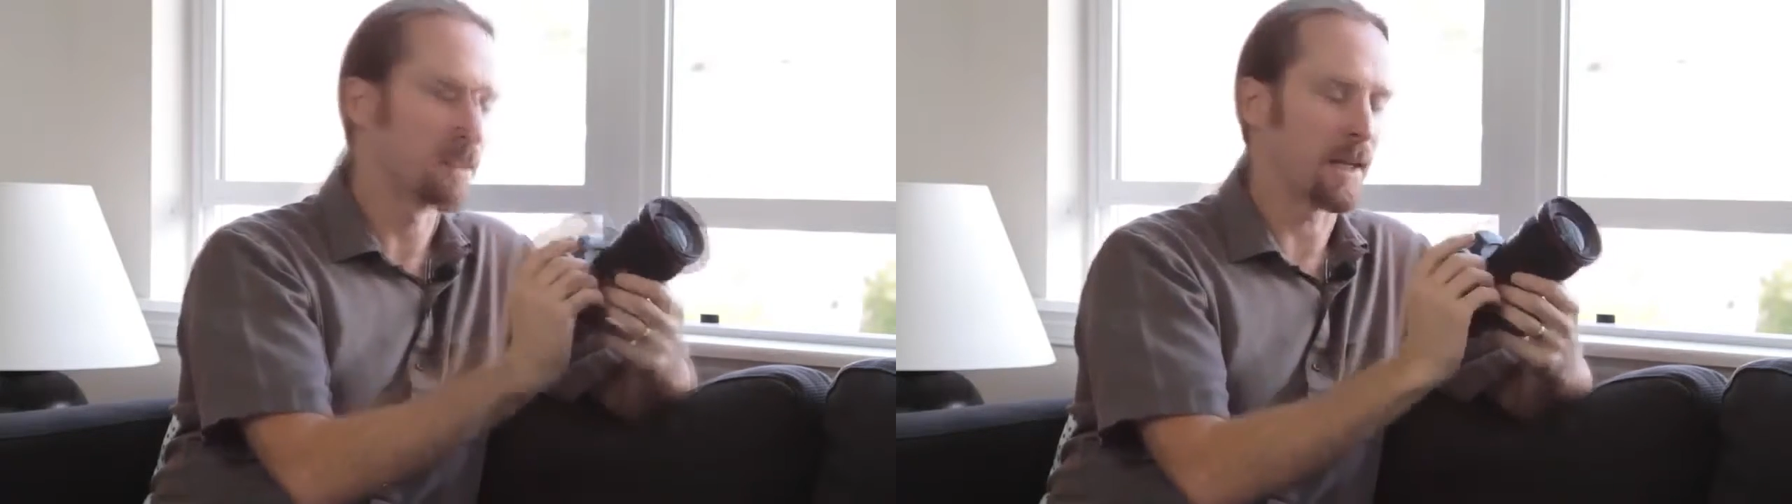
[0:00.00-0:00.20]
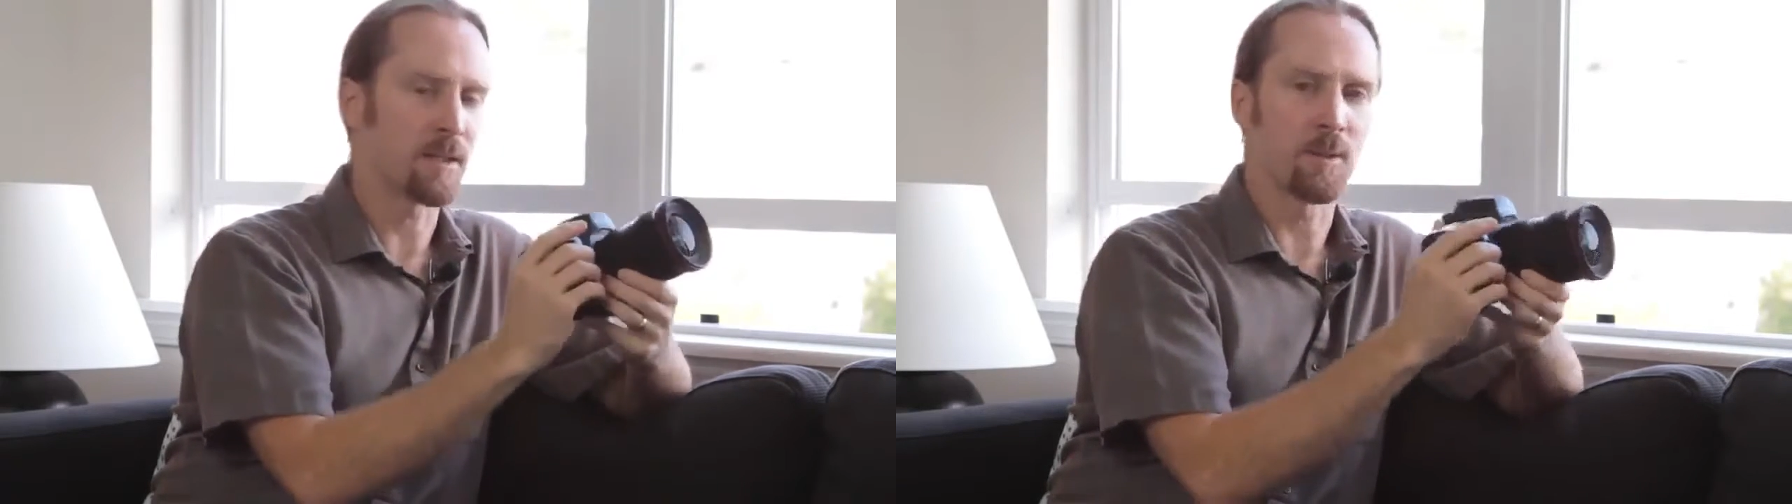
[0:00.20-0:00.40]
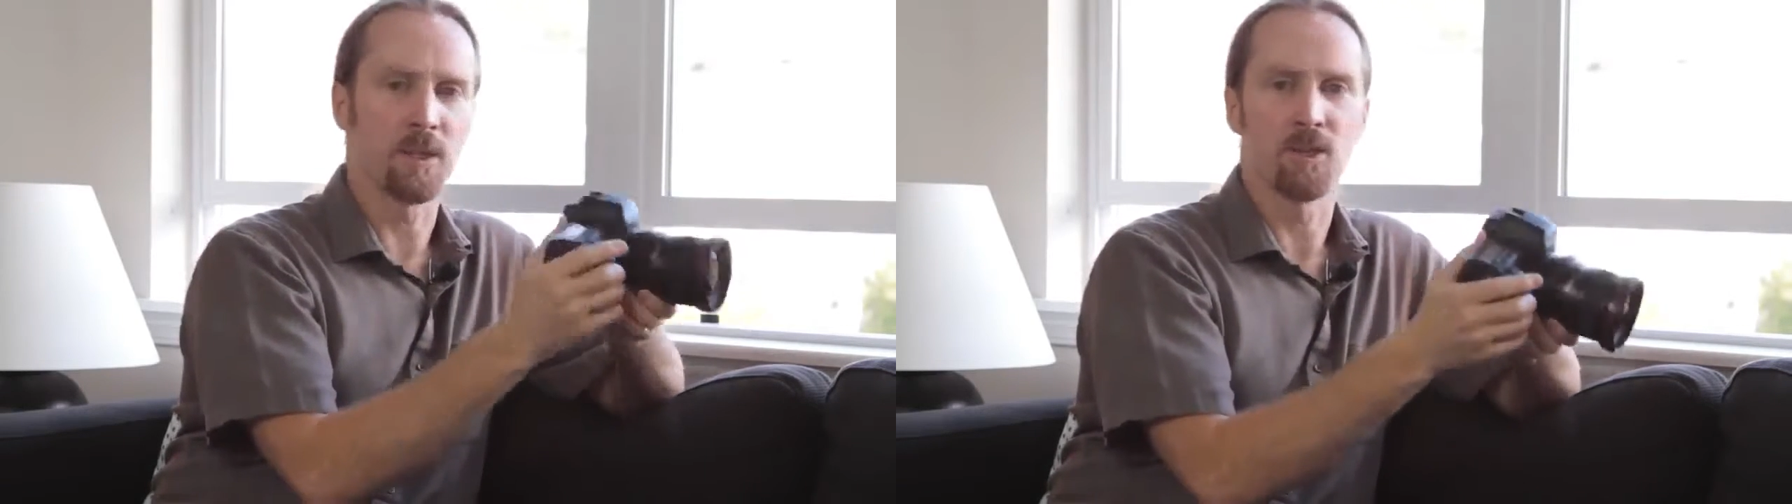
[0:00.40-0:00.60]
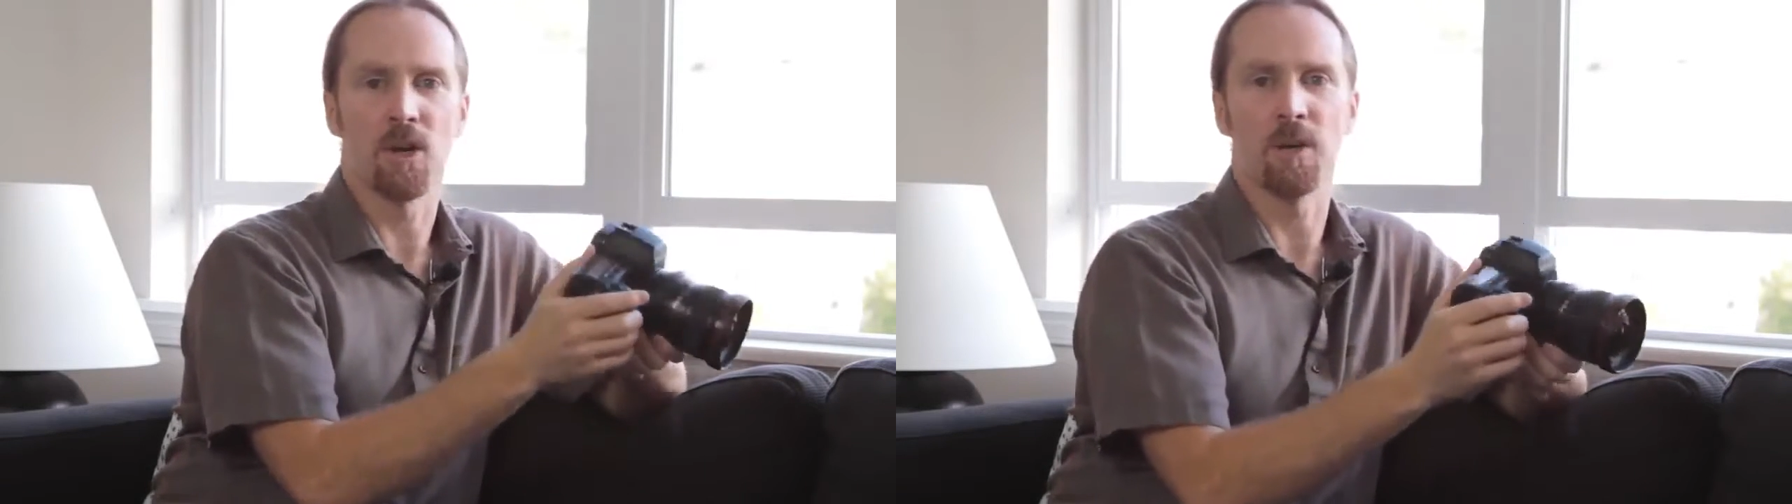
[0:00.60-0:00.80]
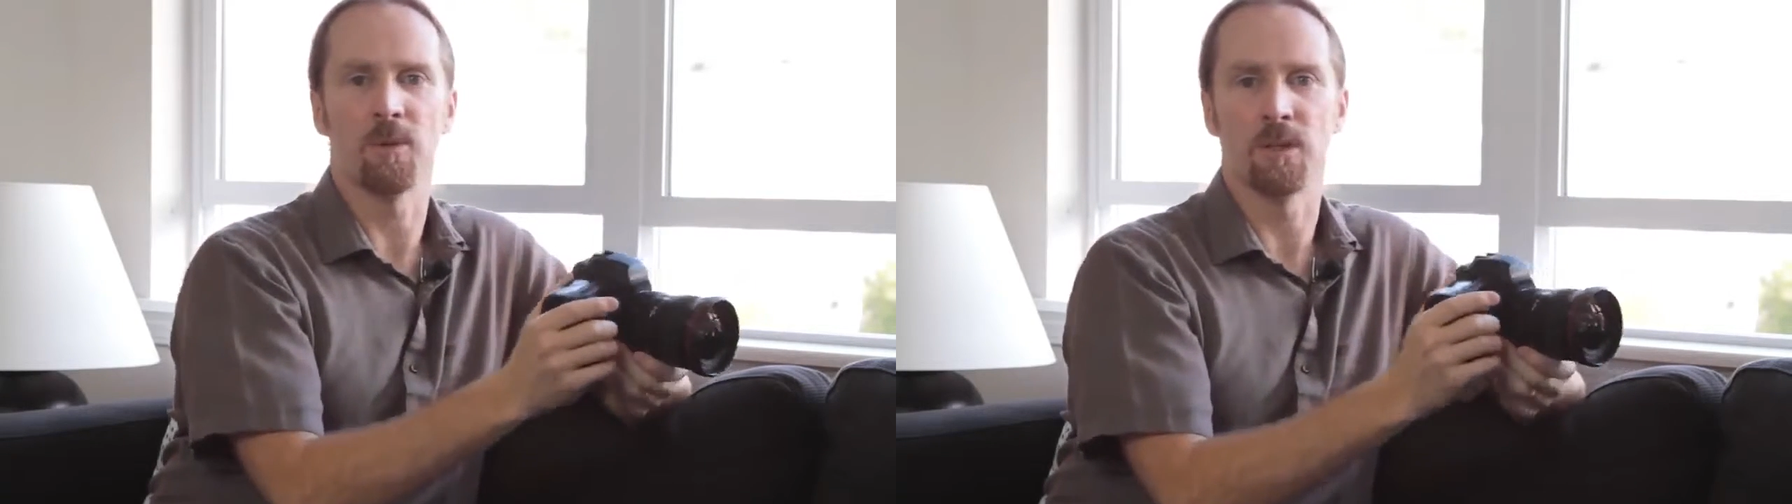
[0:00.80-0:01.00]
that's when a
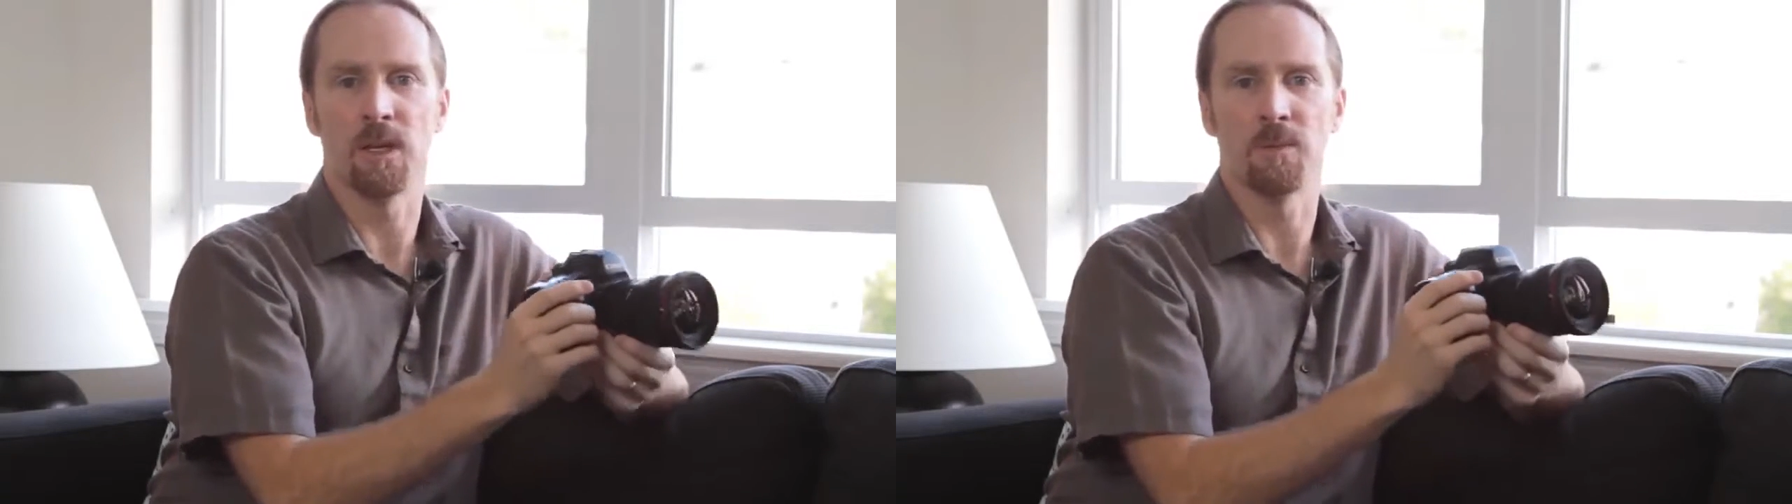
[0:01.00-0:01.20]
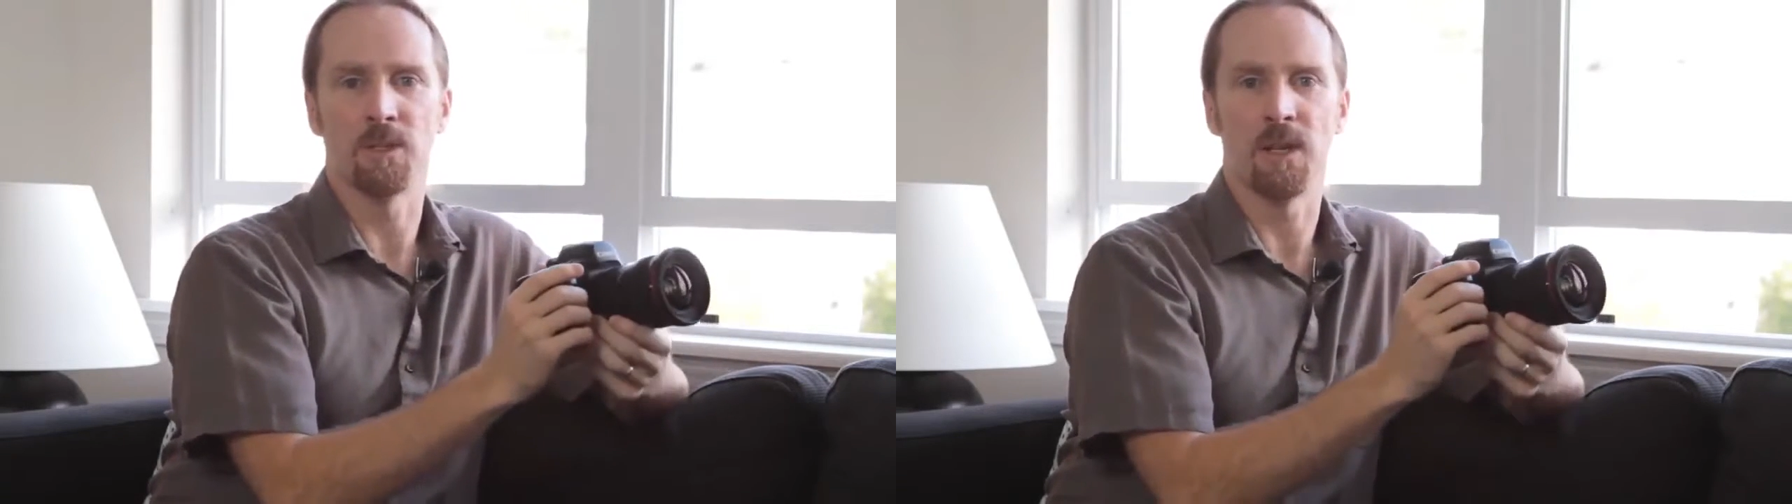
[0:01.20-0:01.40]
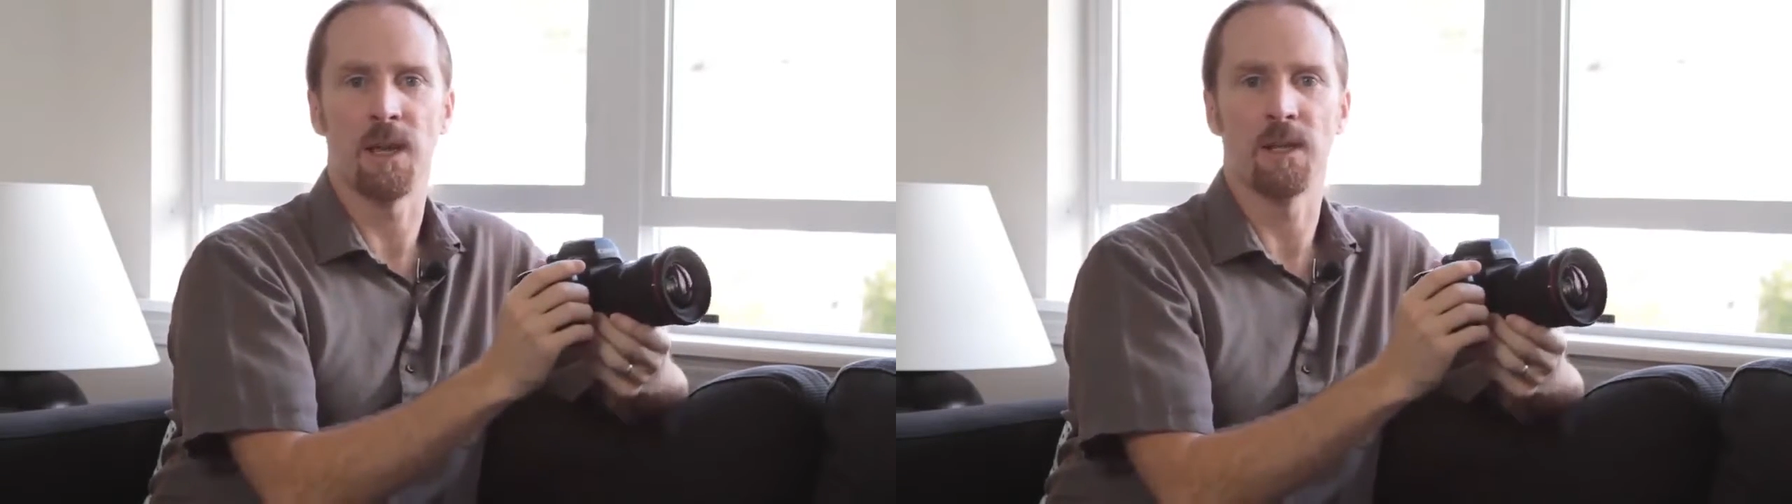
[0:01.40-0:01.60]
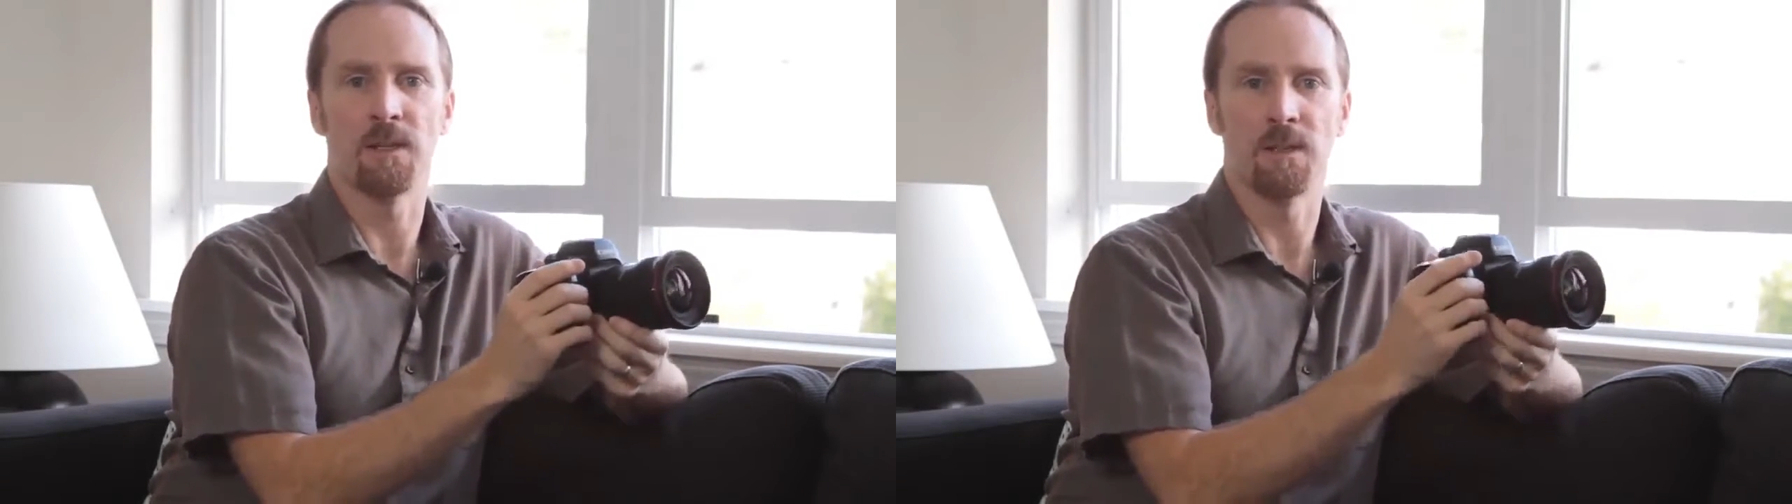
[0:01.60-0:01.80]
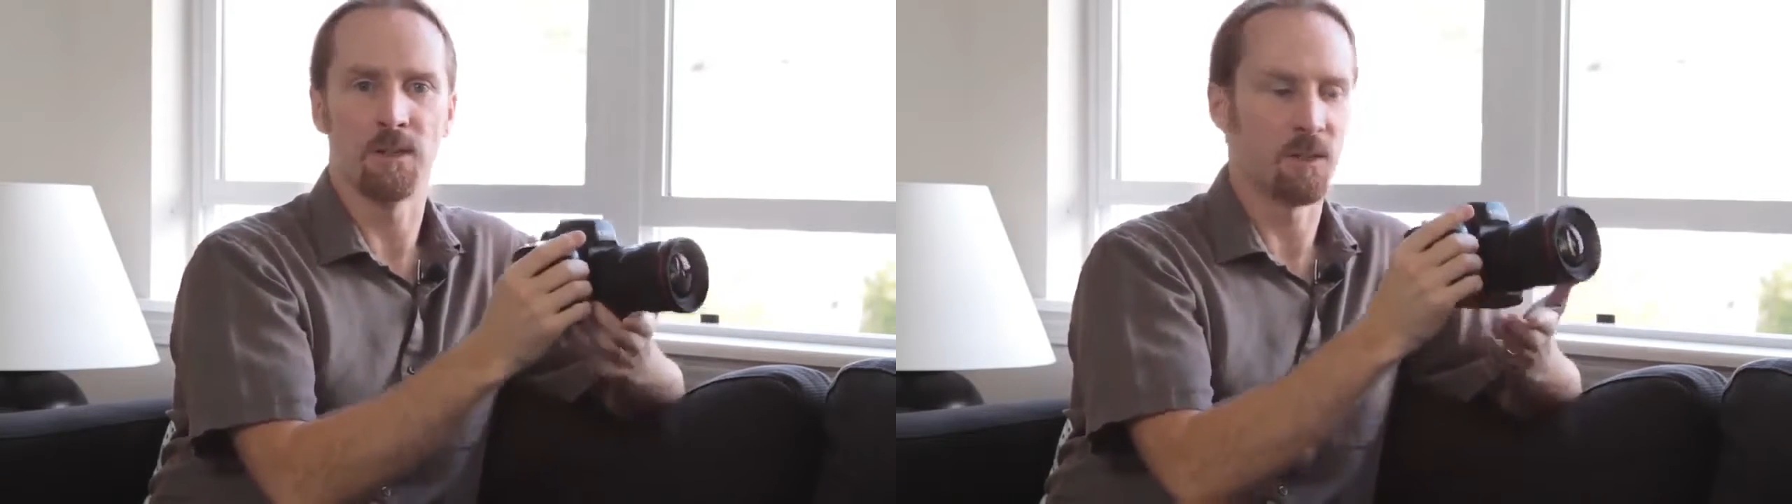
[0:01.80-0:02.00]
tripod comes in handy.